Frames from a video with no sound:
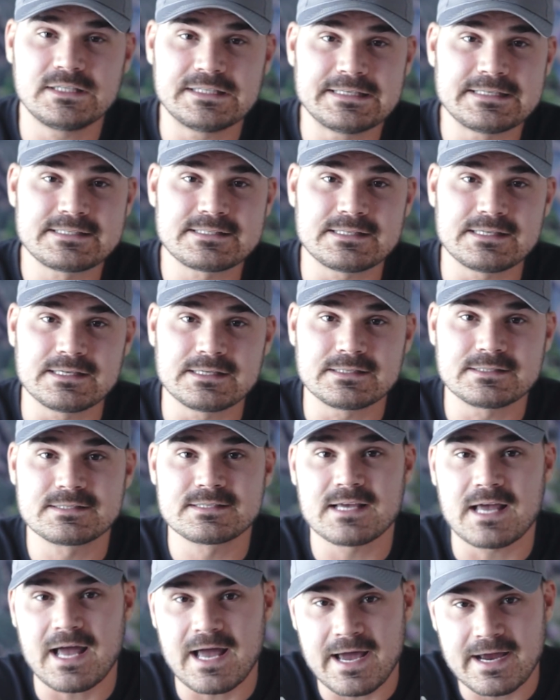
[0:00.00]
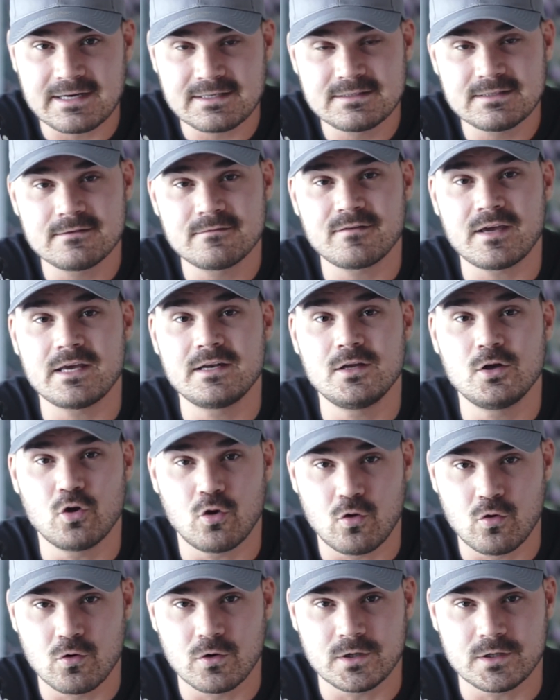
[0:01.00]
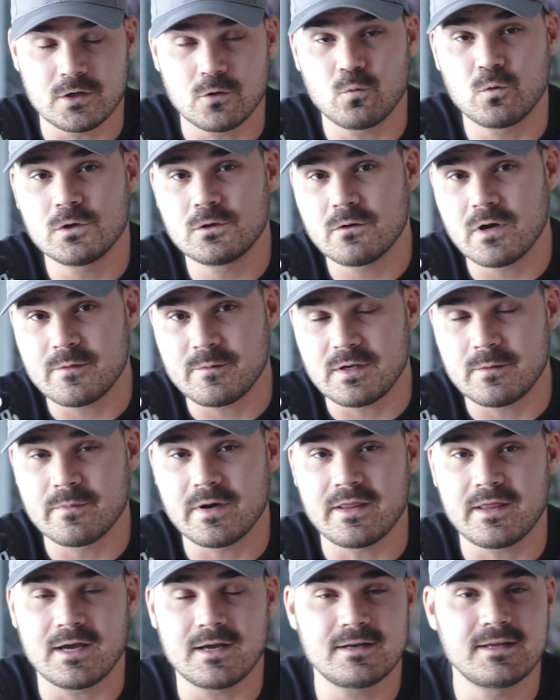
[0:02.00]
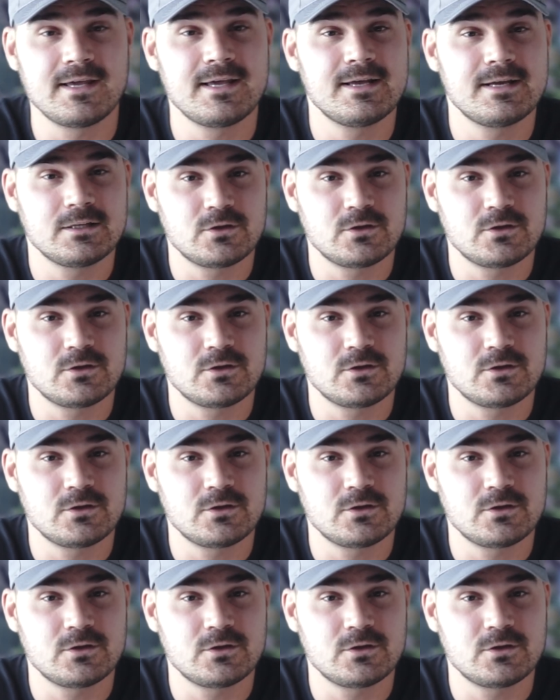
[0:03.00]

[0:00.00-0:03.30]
listings active and in order. What do I mean by that?